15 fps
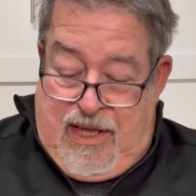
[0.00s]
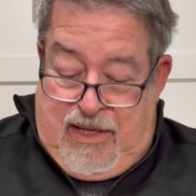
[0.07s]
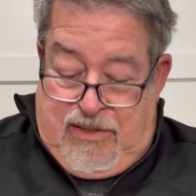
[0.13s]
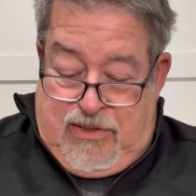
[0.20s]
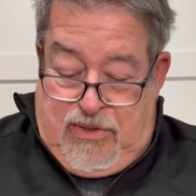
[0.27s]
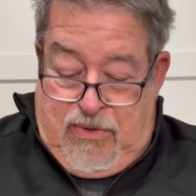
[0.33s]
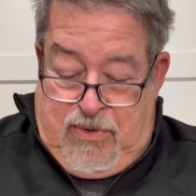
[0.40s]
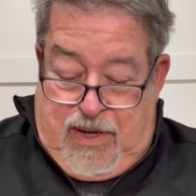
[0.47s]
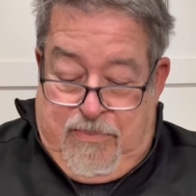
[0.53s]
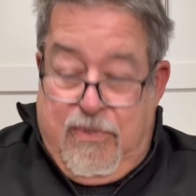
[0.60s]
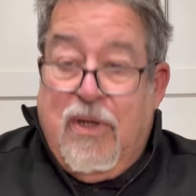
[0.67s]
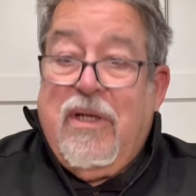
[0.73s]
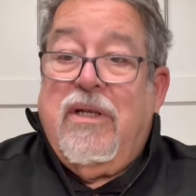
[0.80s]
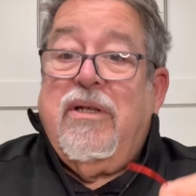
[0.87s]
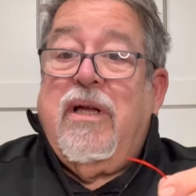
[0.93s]
So I'm
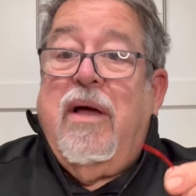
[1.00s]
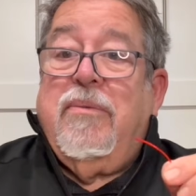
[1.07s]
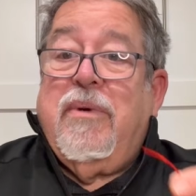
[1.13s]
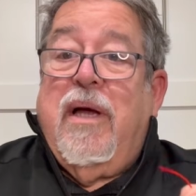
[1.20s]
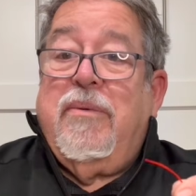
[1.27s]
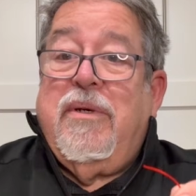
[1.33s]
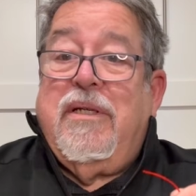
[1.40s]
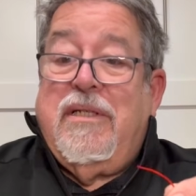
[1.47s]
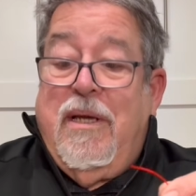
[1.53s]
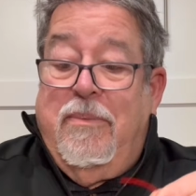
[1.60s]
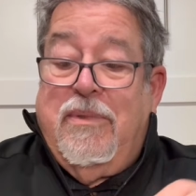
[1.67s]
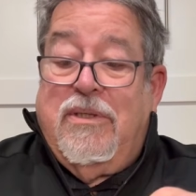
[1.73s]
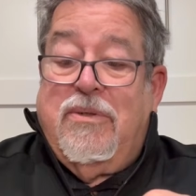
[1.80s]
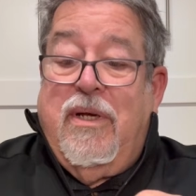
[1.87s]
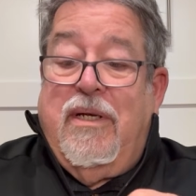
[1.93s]
going to
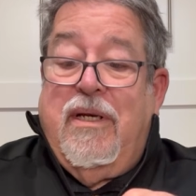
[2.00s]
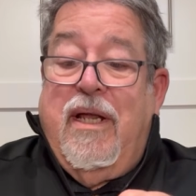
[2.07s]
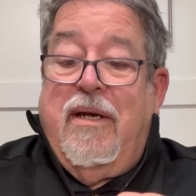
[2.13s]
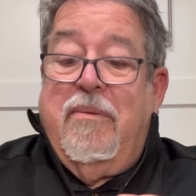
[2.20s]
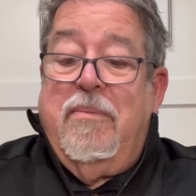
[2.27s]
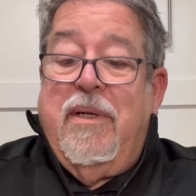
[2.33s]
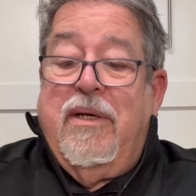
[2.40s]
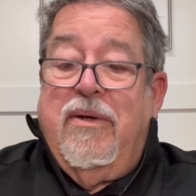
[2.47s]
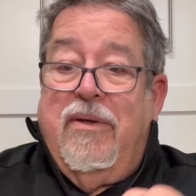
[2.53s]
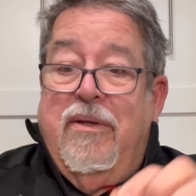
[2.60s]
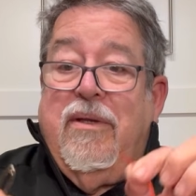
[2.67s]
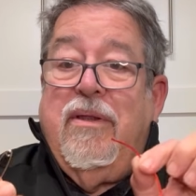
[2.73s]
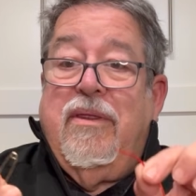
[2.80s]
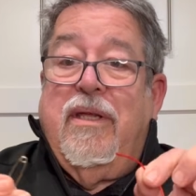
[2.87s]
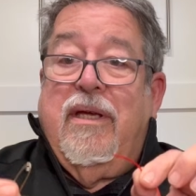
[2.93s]
demonstrate it on a bigger
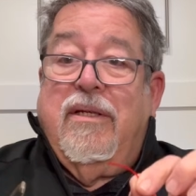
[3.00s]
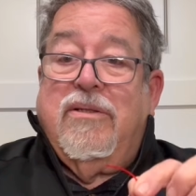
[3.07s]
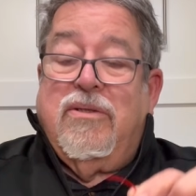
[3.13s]
thing.